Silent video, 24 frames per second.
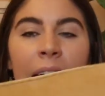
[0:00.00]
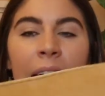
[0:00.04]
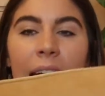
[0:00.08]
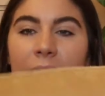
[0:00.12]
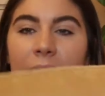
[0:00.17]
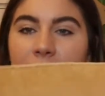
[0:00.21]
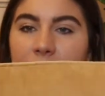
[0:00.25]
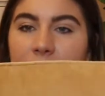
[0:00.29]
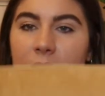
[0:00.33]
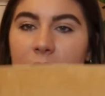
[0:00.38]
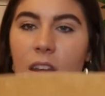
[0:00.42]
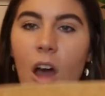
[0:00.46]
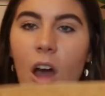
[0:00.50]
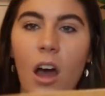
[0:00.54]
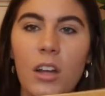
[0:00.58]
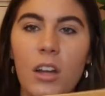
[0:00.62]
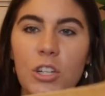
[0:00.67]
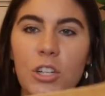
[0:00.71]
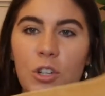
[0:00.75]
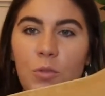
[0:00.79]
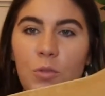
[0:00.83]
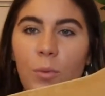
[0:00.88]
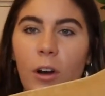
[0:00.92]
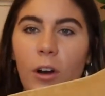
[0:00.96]
It's not
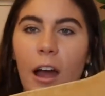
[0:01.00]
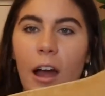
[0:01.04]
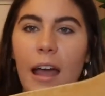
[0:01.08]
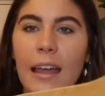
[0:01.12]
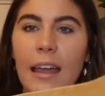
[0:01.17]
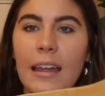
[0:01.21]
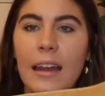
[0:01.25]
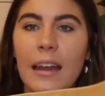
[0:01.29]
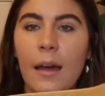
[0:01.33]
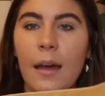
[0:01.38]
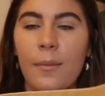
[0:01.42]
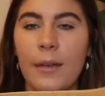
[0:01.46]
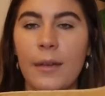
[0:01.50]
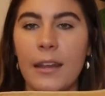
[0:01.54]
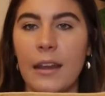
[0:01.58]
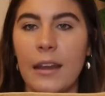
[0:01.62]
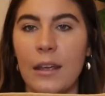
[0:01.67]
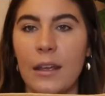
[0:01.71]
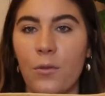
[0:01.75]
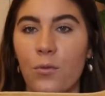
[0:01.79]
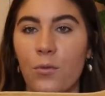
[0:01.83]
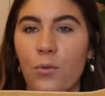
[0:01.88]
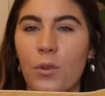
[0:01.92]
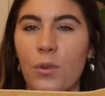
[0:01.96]
too bright. I mean,
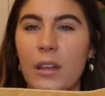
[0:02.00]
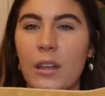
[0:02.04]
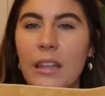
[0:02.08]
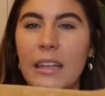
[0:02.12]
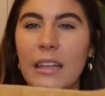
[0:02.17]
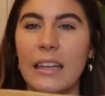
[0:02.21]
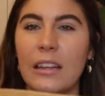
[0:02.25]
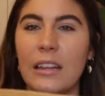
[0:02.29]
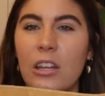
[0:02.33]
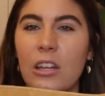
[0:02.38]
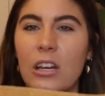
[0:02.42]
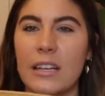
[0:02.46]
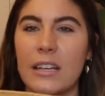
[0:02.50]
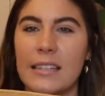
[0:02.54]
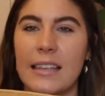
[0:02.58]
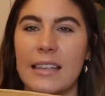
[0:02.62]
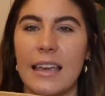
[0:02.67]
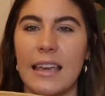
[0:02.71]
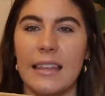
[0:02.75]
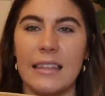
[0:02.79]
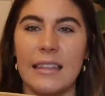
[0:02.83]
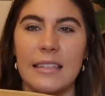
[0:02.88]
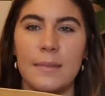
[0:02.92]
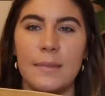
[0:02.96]
it really looks
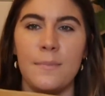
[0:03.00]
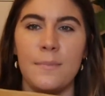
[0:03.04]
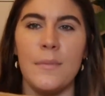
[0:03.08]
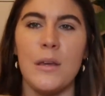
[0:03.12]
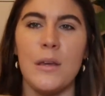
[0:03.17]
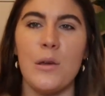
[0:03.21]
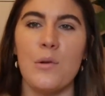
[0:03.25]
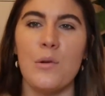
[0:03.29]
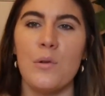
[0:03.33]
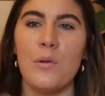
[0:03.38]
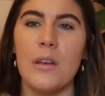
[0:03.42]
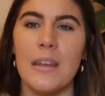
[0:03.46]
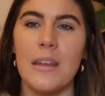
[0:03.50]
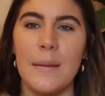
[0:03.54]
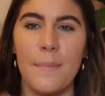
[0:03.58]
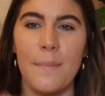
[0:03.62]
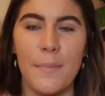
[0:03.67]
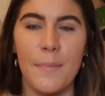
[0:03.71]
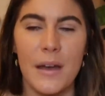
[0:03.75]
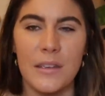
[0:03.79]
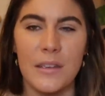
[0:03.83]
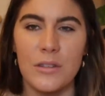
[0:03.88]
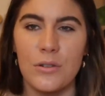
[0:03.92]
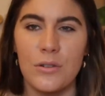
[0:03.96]
like this muted
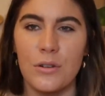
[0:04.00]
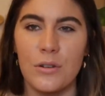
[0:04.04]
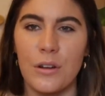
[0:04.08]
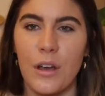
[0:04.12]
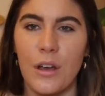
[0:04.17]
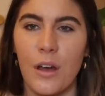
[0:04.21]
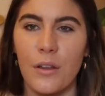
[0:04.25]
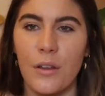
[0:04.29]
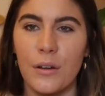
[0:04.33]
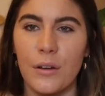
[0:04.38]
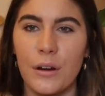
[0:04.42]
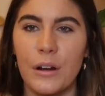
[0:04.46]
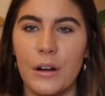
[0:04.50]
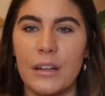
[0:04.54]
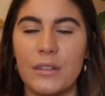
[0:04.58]
mustard color.